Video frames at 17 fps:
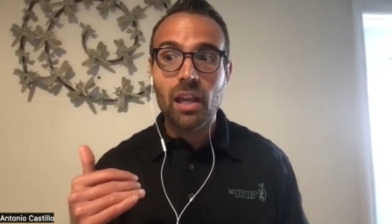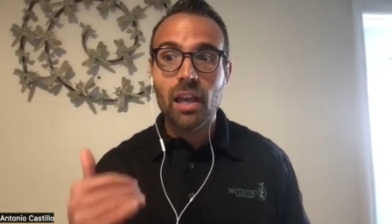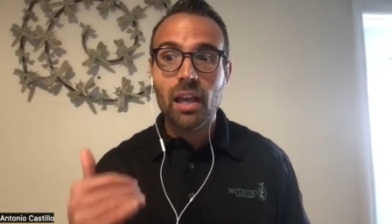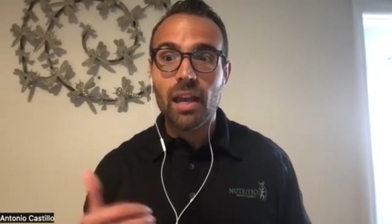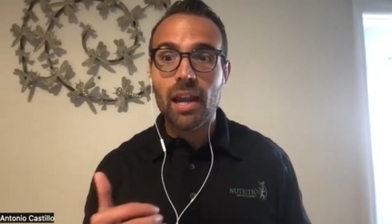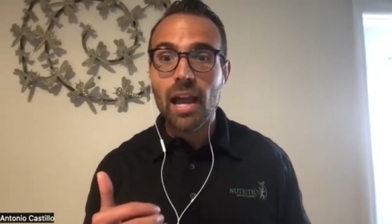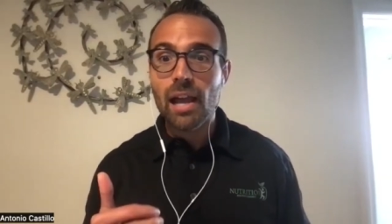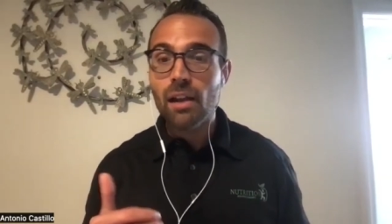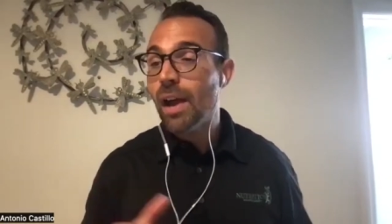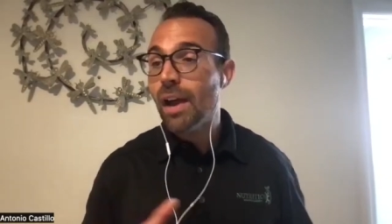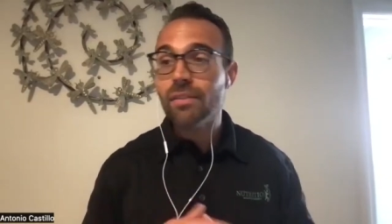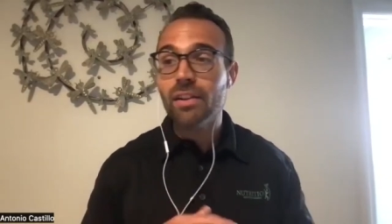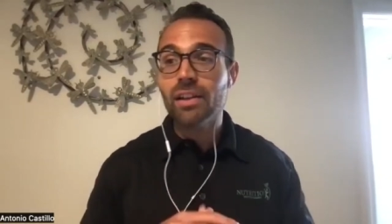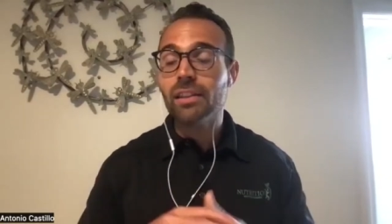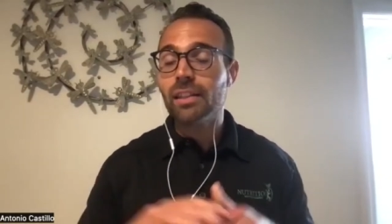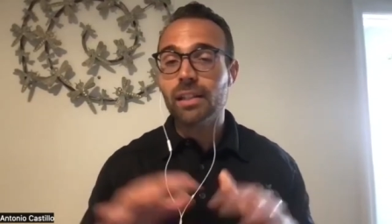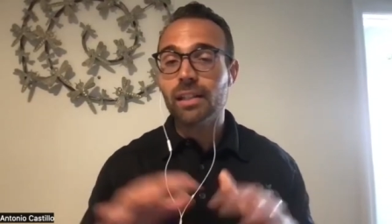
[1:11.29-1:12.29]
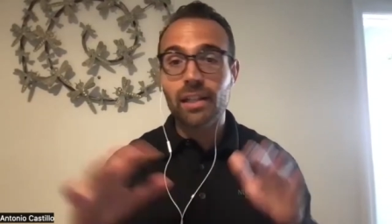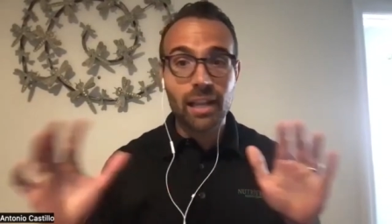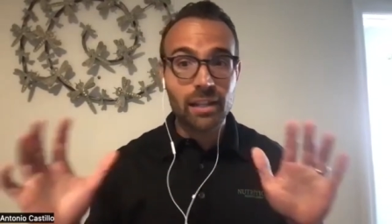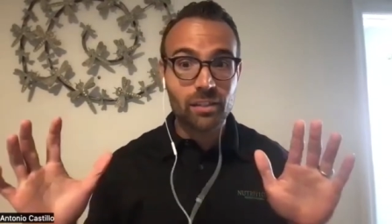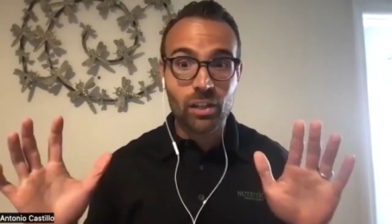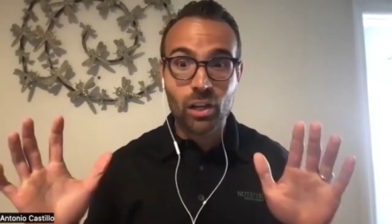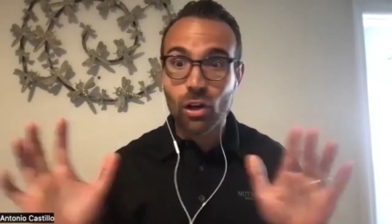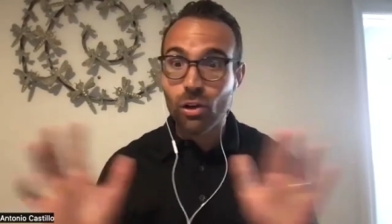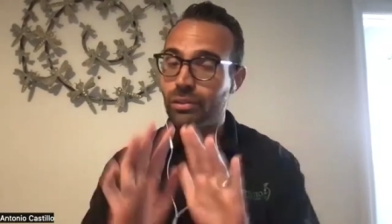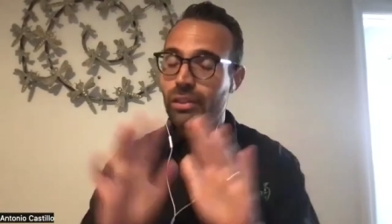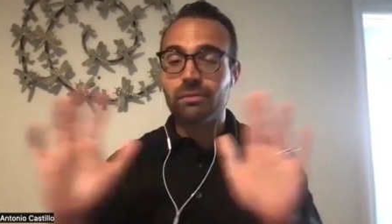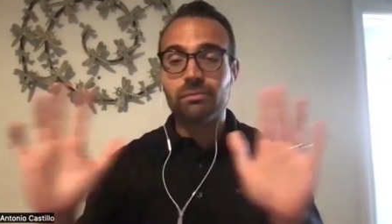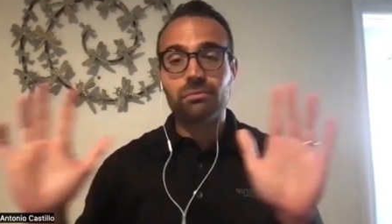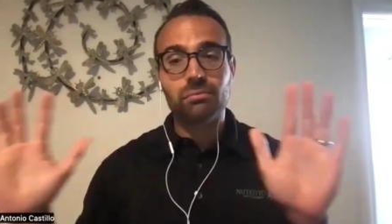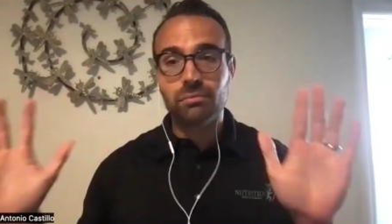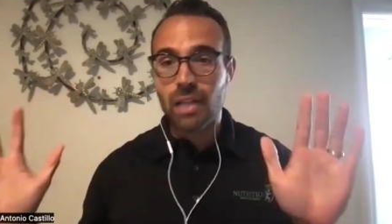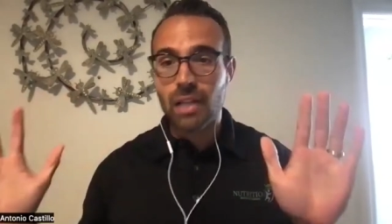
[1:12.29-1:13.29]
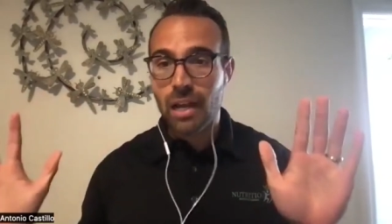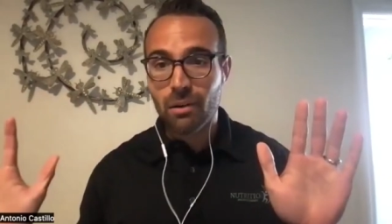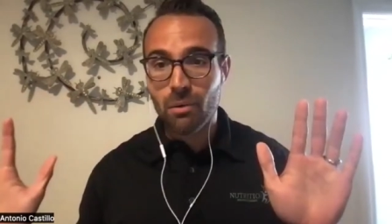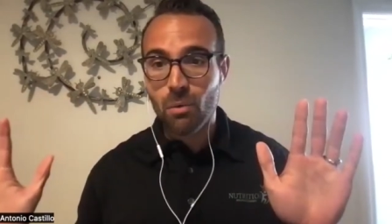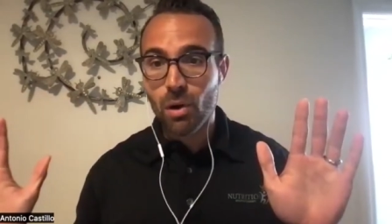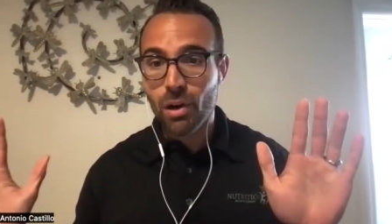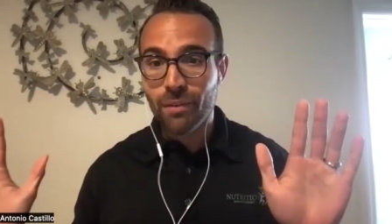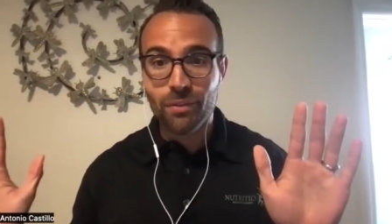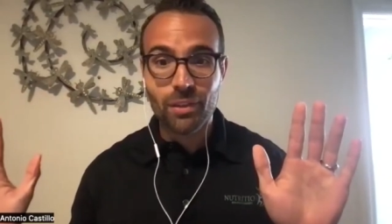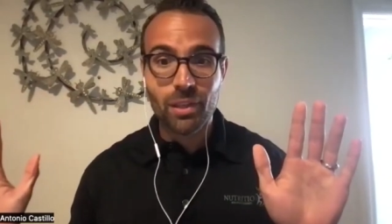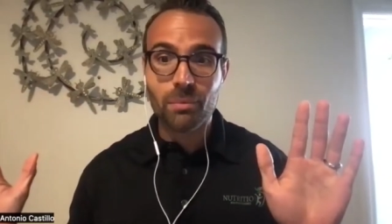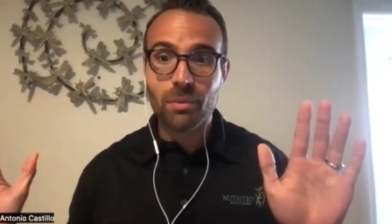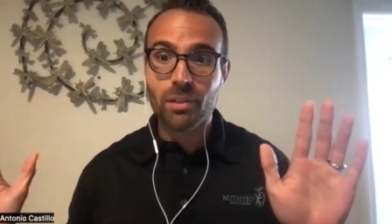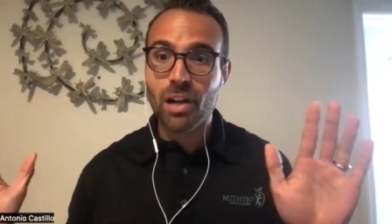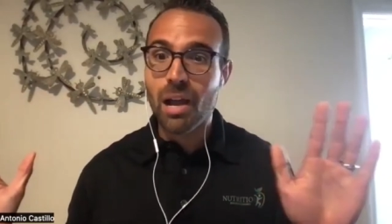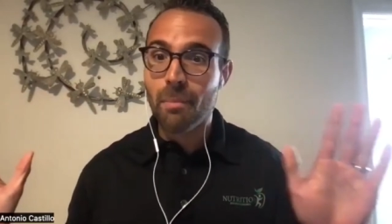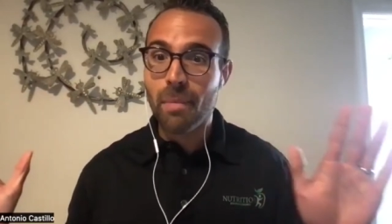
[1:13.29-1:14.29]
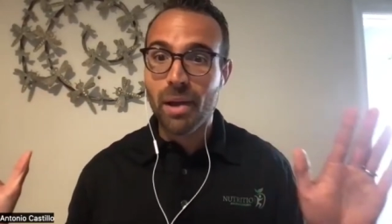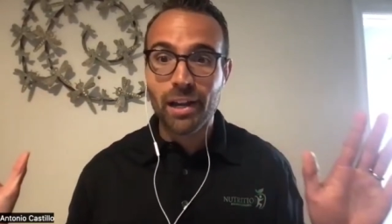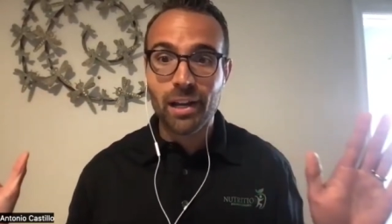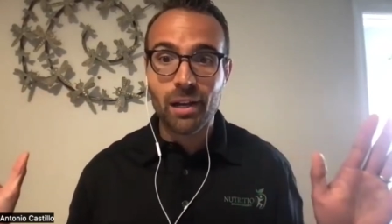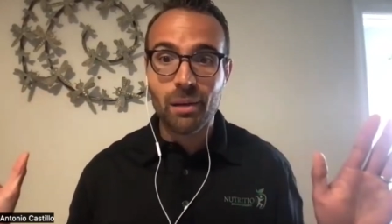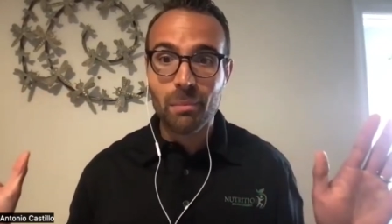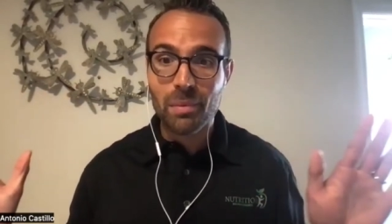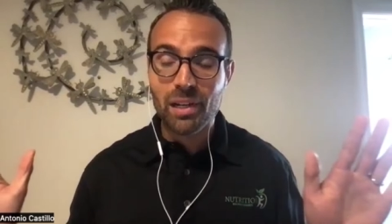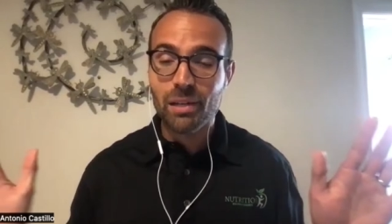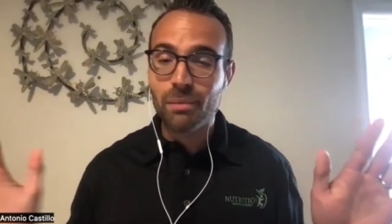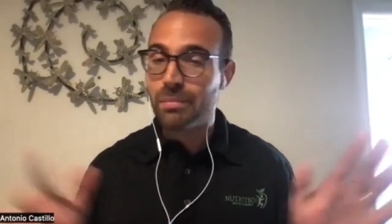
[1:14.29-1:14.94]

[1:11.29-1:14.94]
And I don't have anything against Coke. That I don't work for them. They're not my company.